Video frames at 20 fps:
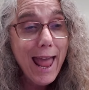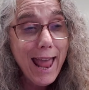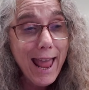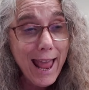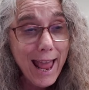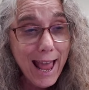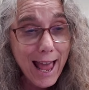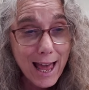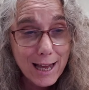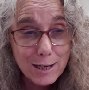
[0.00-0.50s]

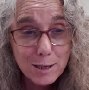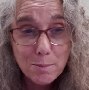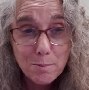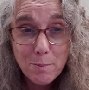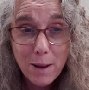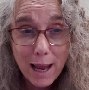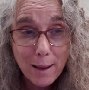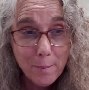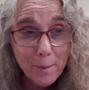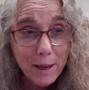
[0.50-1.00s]
and
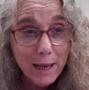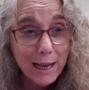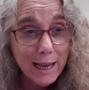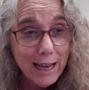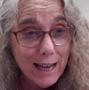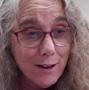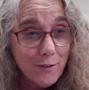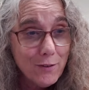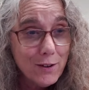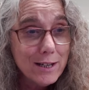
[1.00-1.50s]
maybe
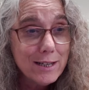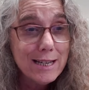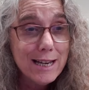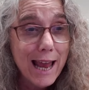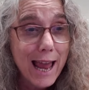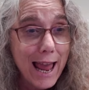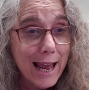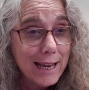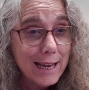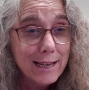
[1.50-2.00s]
even
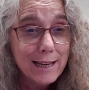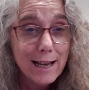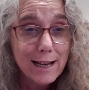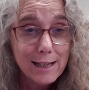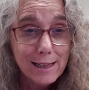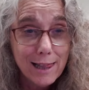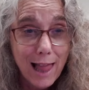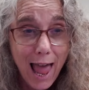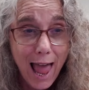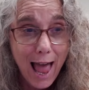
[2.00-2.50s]
taking a
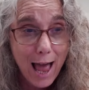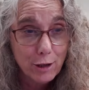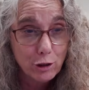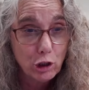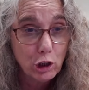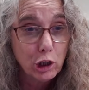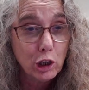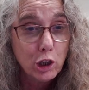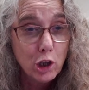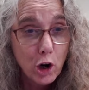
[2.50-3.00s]

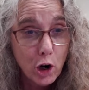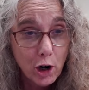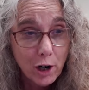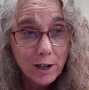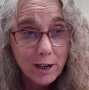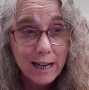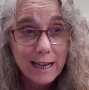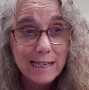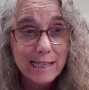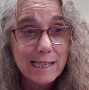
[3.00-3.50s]
class,
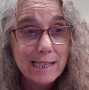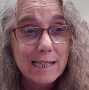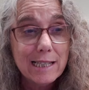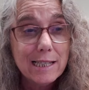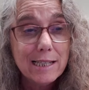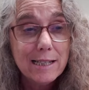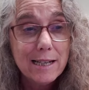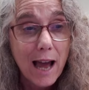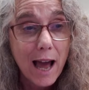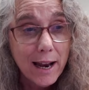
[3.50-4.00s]
learning,
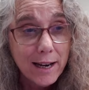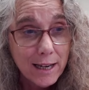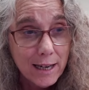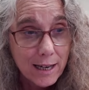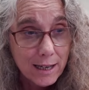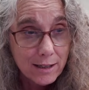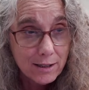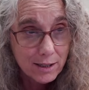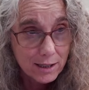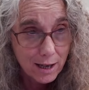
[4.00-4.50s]

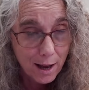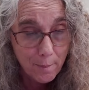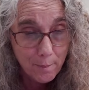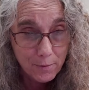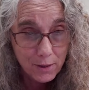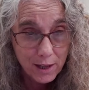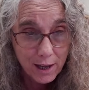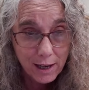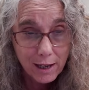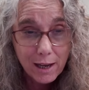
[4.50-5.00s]
studying
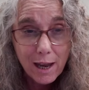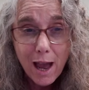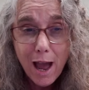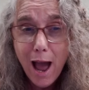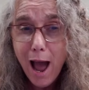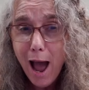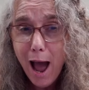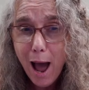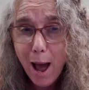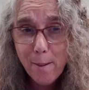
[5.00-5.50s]
something
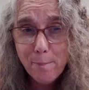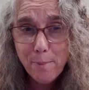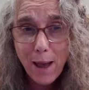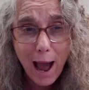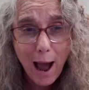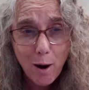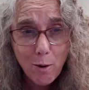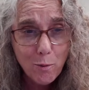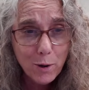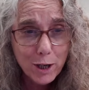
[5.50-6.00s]

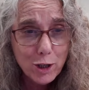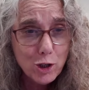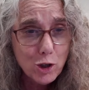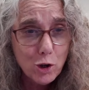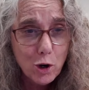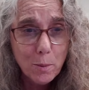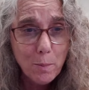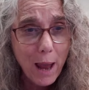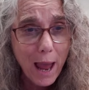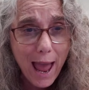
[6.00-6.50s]
about
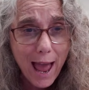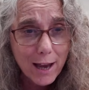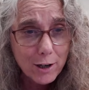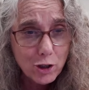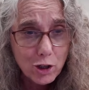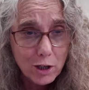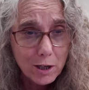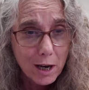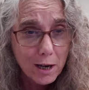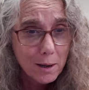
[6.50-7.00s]
which you're
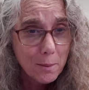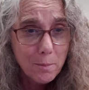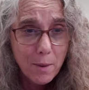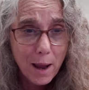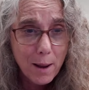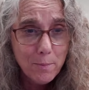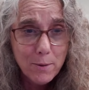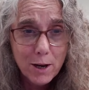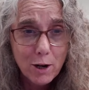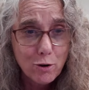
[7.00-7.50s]
passionate. It
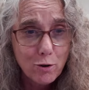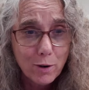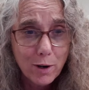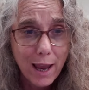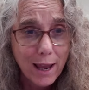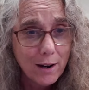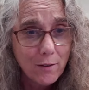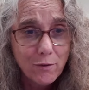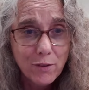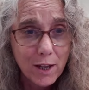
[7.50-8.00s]
might be a
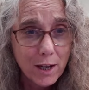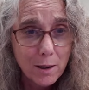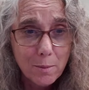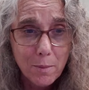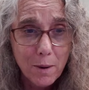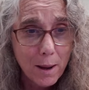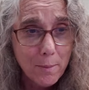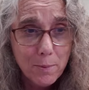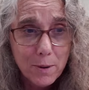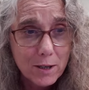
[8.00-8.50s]
creative thing.
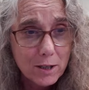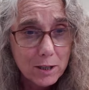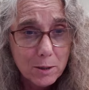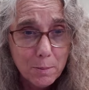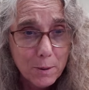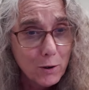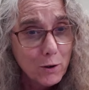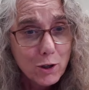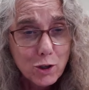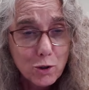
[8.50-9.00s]
It might be a
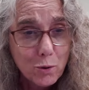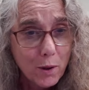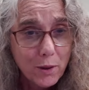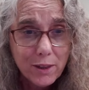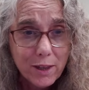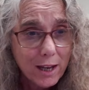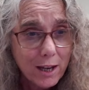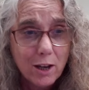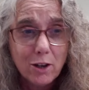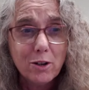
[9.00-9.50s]
spiritual
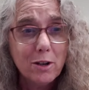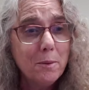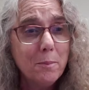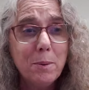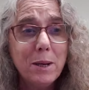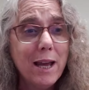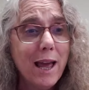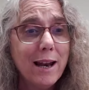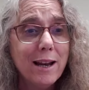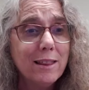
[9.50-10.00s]
thing. It
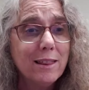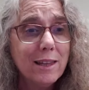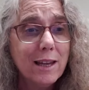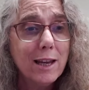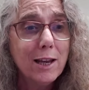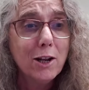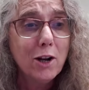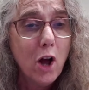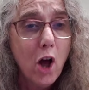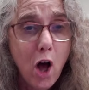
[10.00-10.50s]
could be
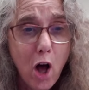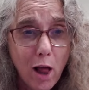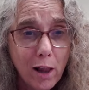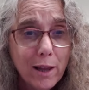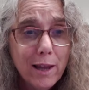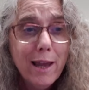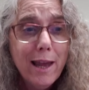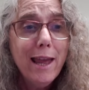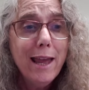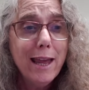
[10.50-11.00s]
anything at
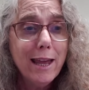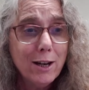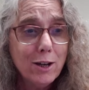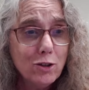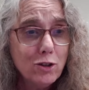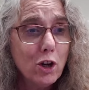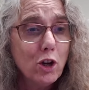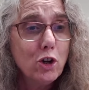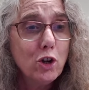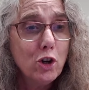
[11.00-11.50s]
all. It
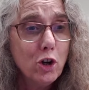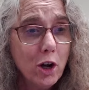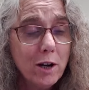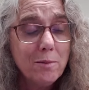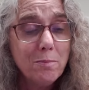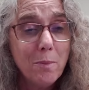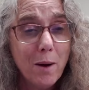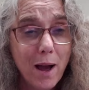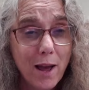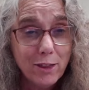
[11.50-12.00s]
is a
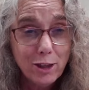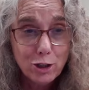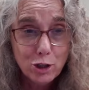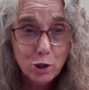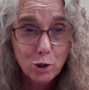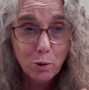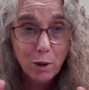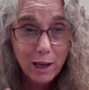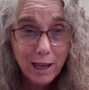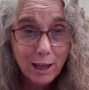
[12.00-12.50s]
good month
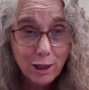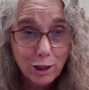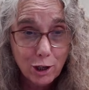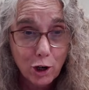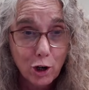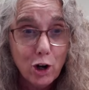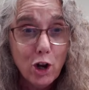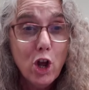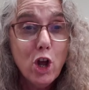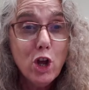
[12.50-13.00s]
to
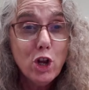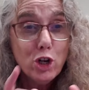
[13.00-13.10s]
either